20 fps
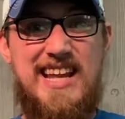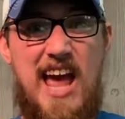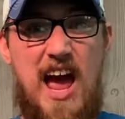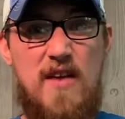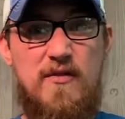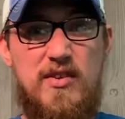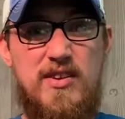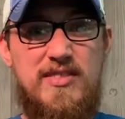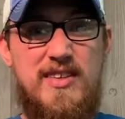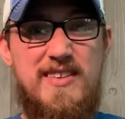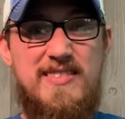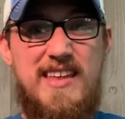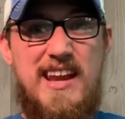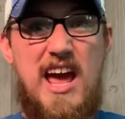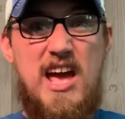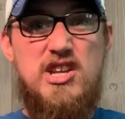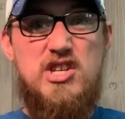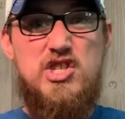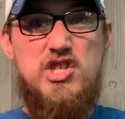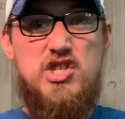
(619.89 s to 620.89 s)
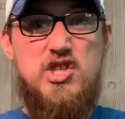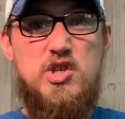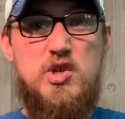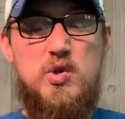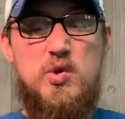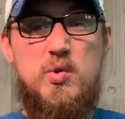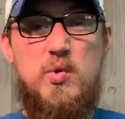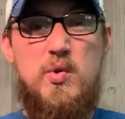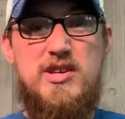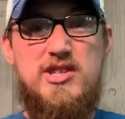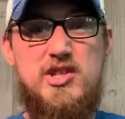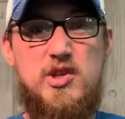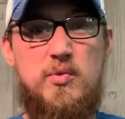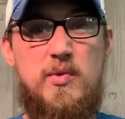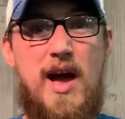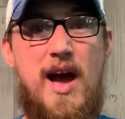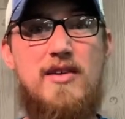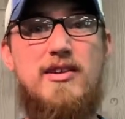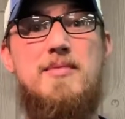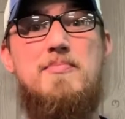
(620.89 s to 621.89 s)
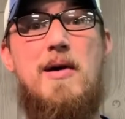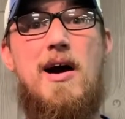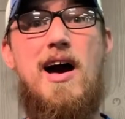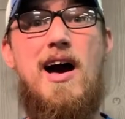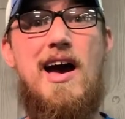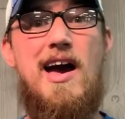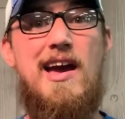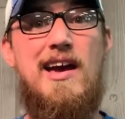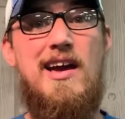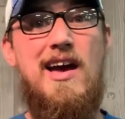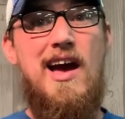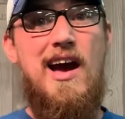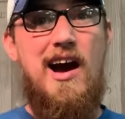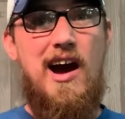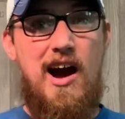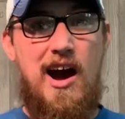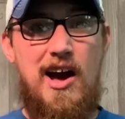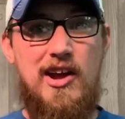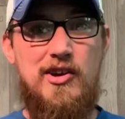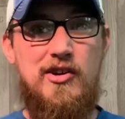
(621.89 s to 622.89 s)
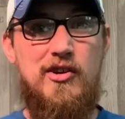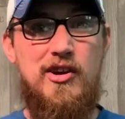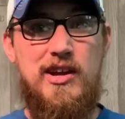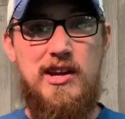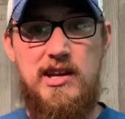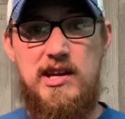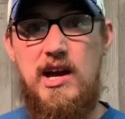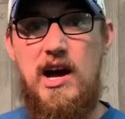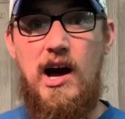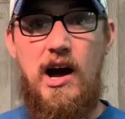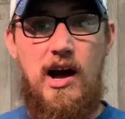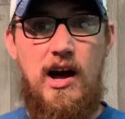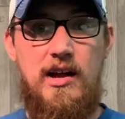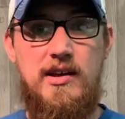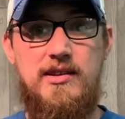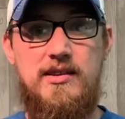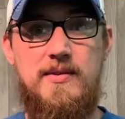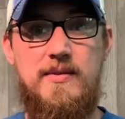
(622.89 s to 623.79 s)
and everything that I do is surrounded by honoring God.